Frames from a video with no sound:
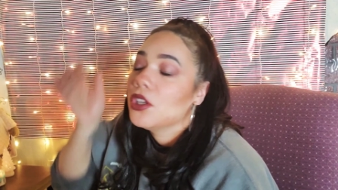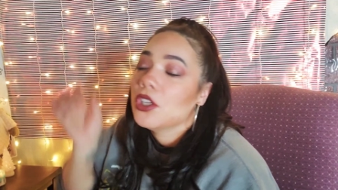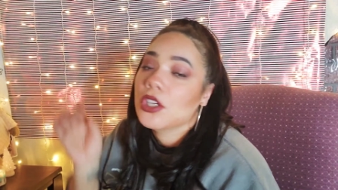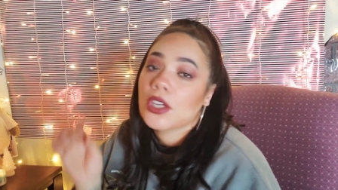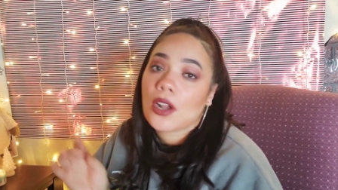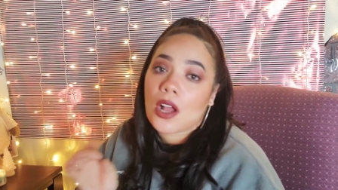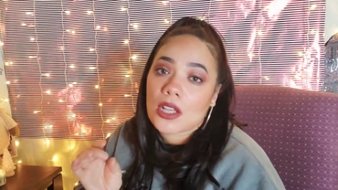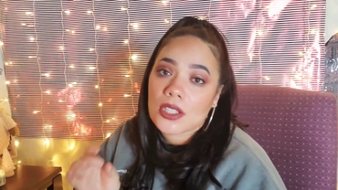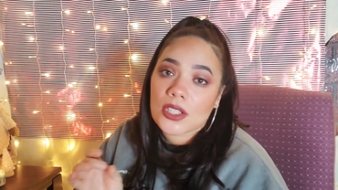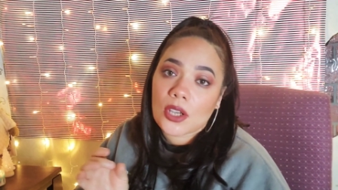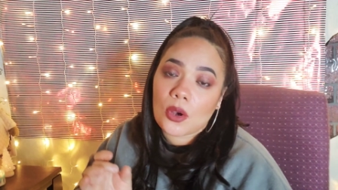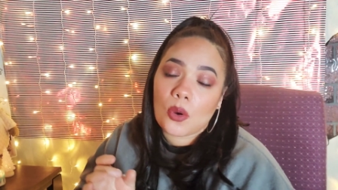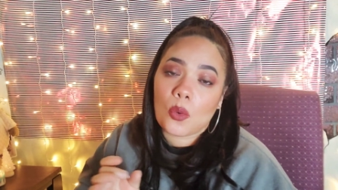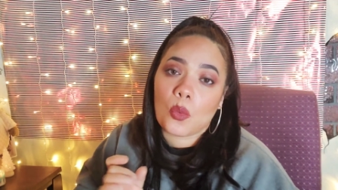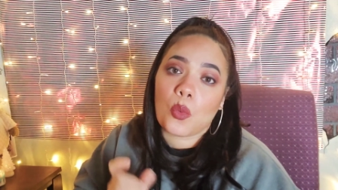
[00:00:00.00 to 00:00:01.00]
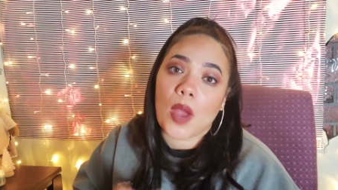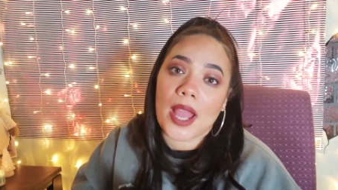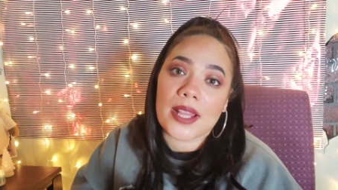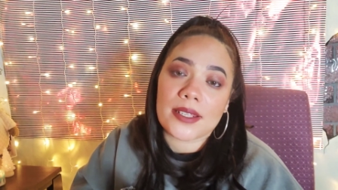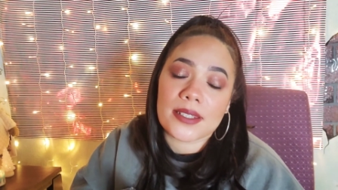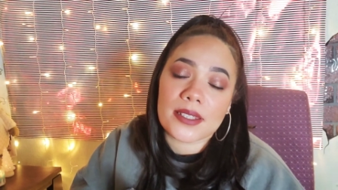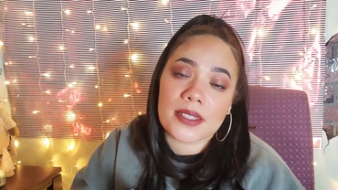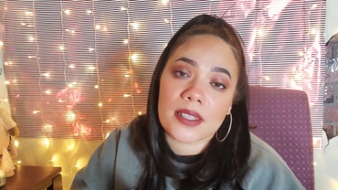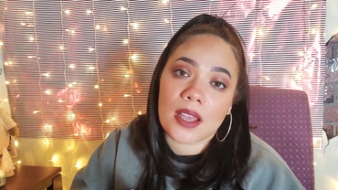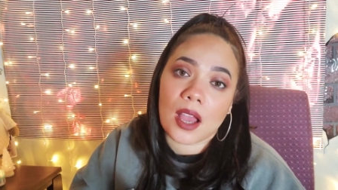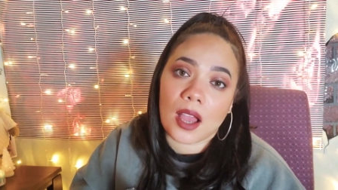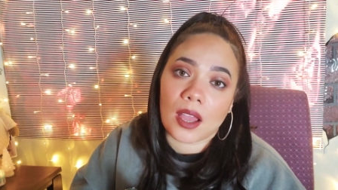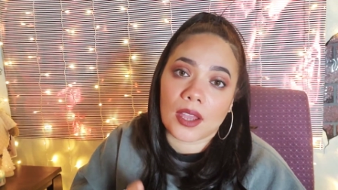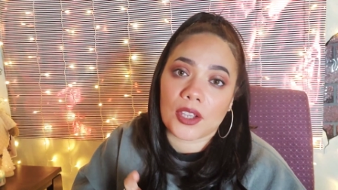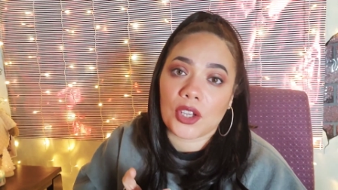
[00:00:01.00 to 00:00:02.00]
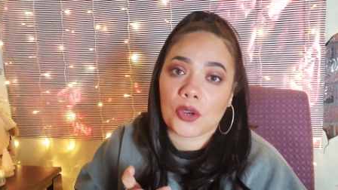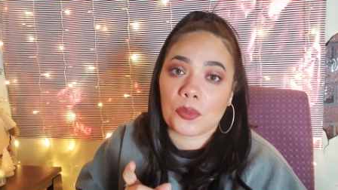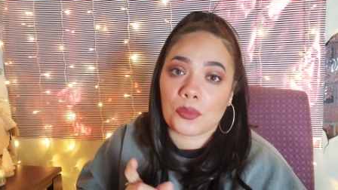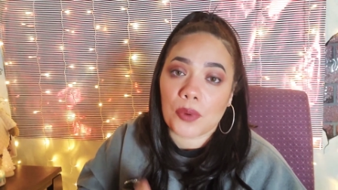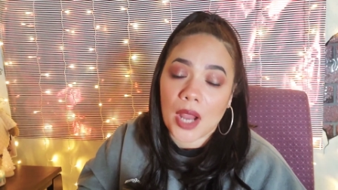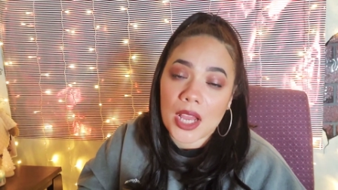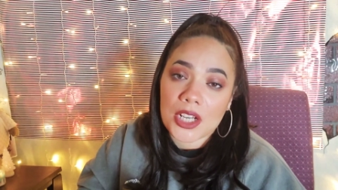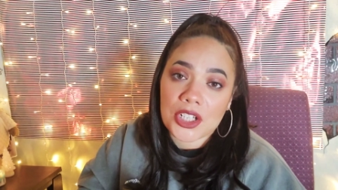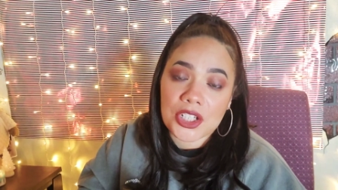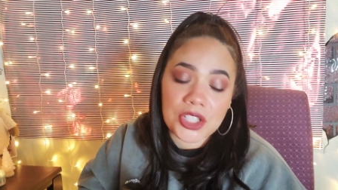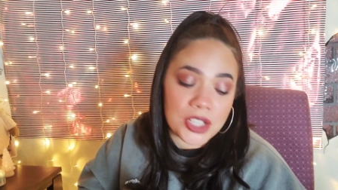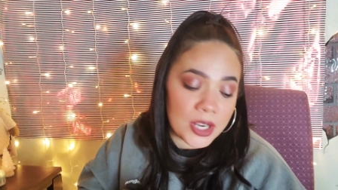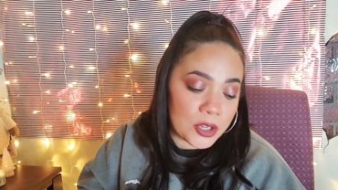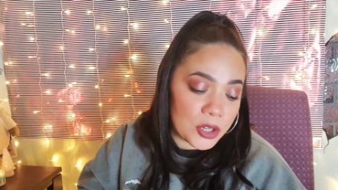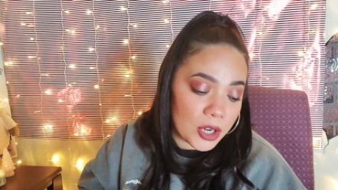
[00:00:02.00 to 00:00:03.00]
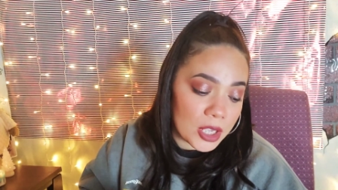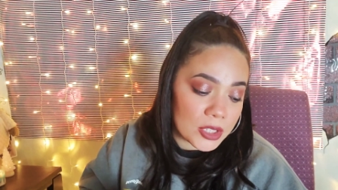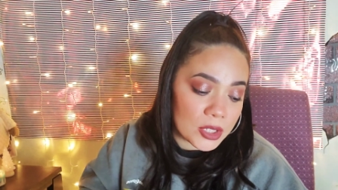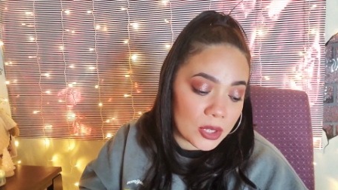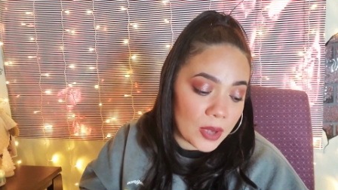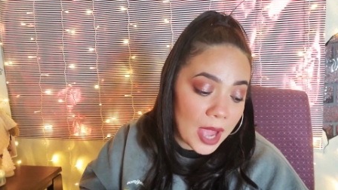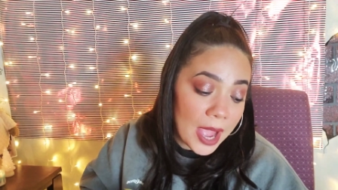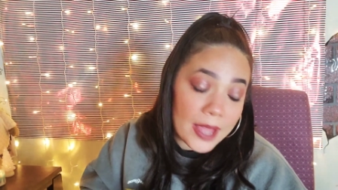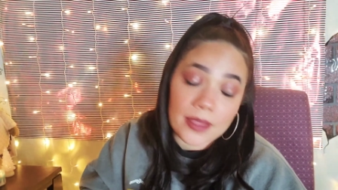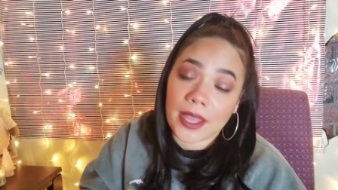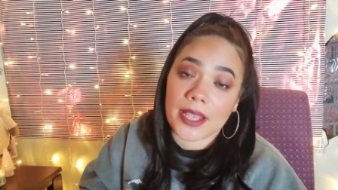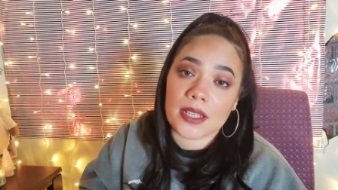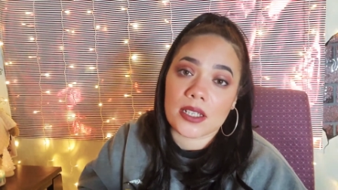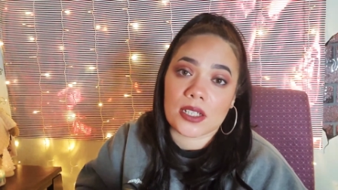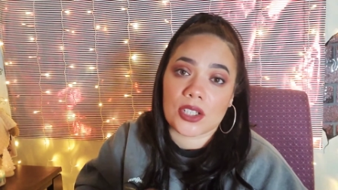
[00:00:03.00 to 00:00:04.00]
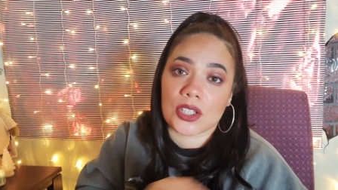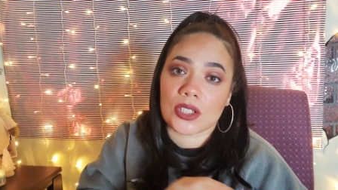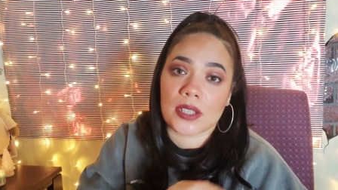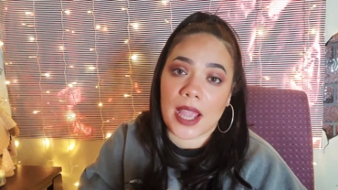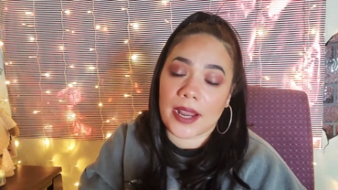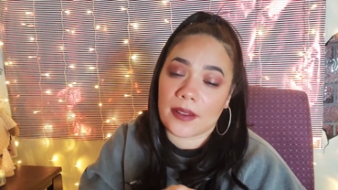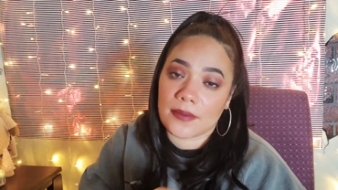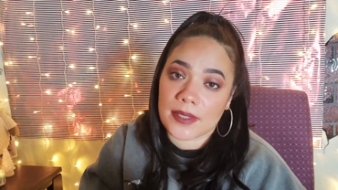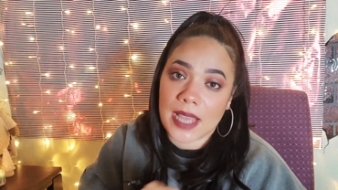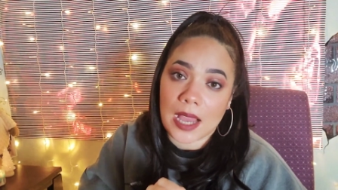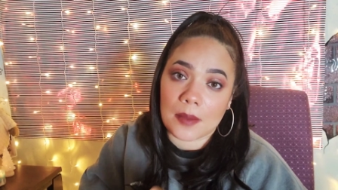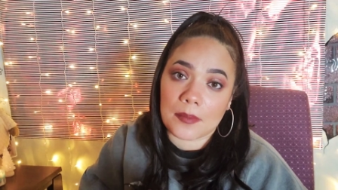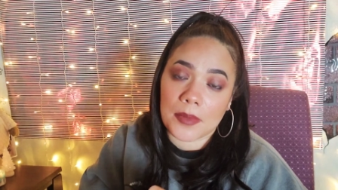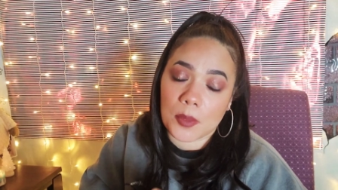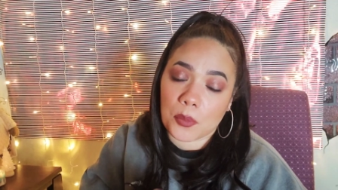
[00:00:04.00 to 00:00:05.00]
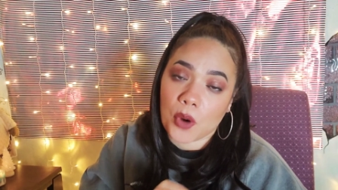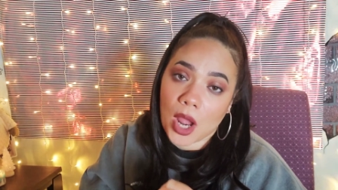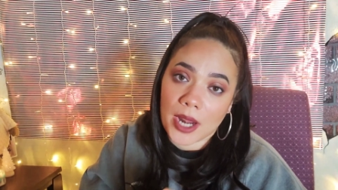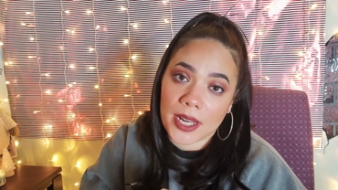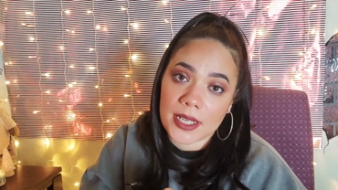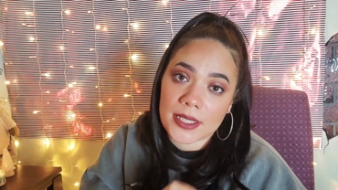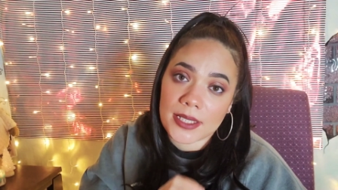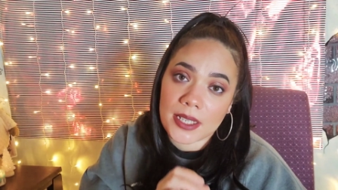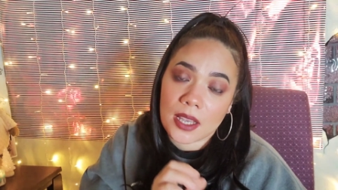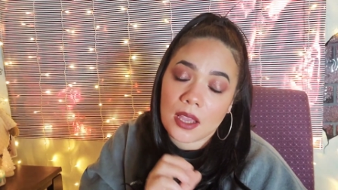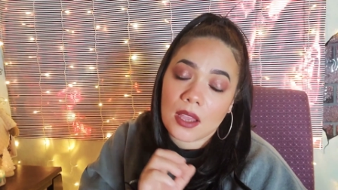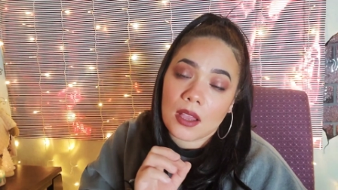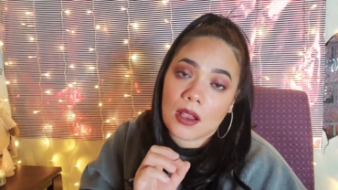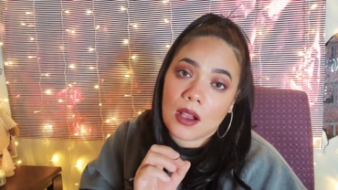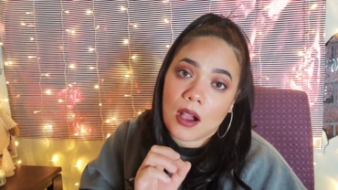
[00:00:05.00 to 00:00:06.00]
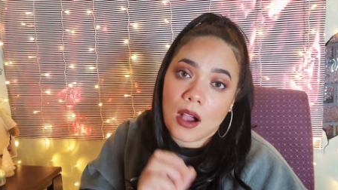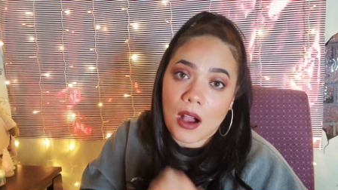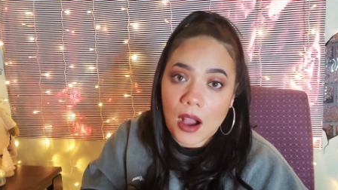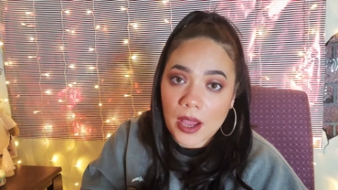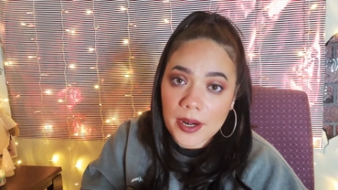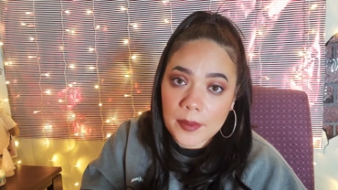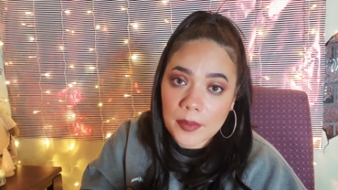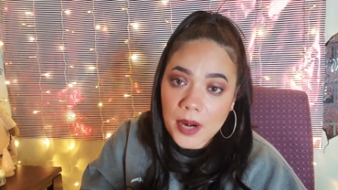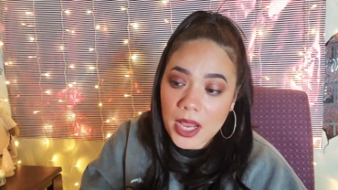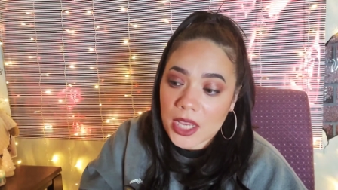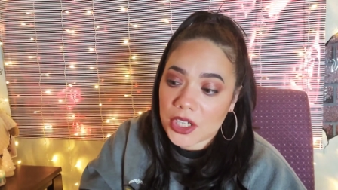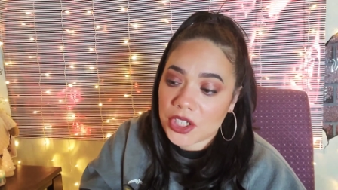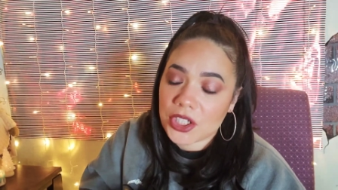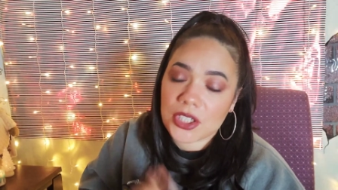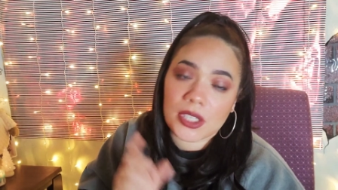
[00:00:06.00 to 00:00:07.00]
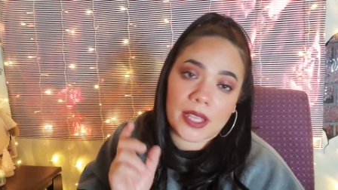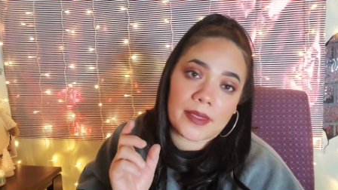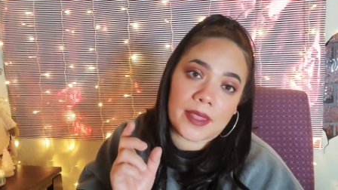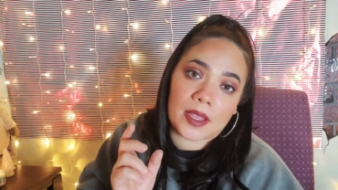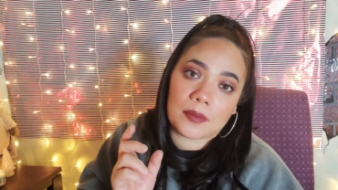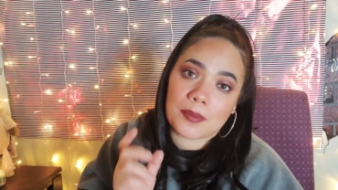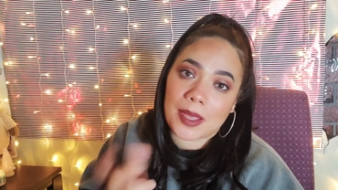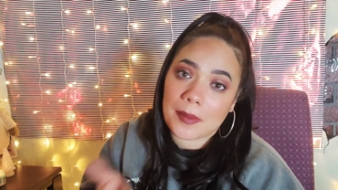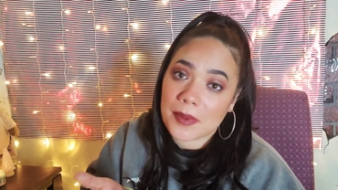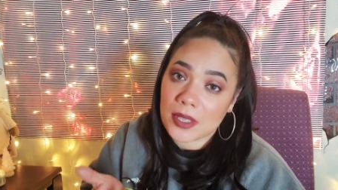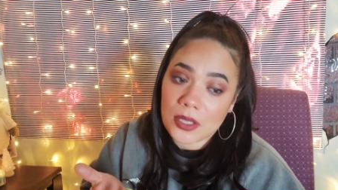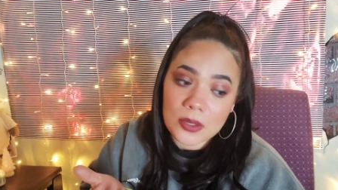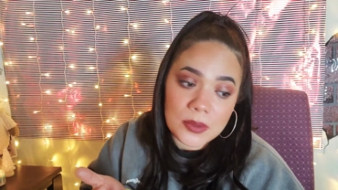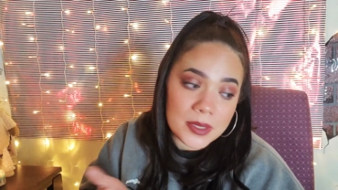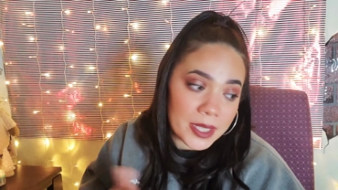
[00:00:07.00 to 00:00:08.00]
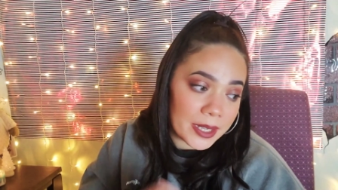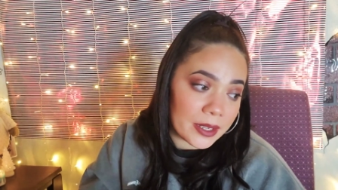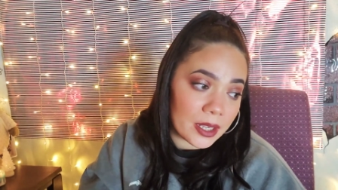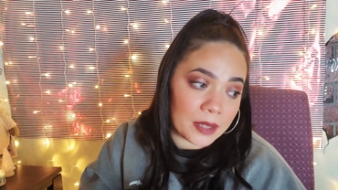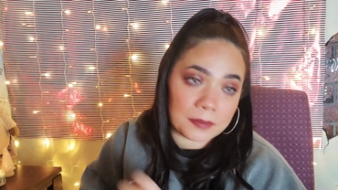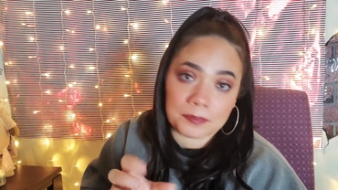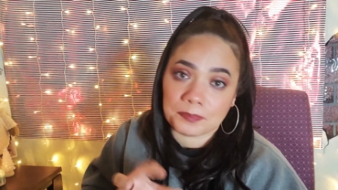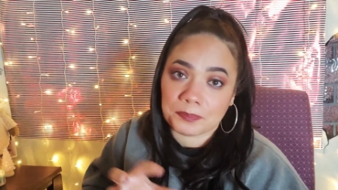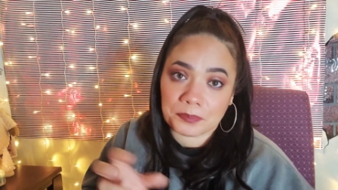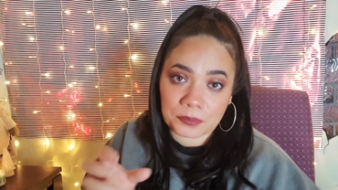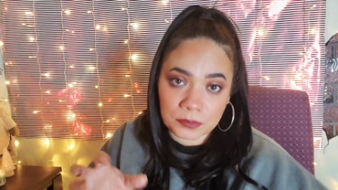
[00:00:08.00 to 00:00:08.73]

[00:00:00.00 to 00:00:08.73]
You could also wet your brush. You could also, I like to just kind of dab the product on a brush and then maybe use like a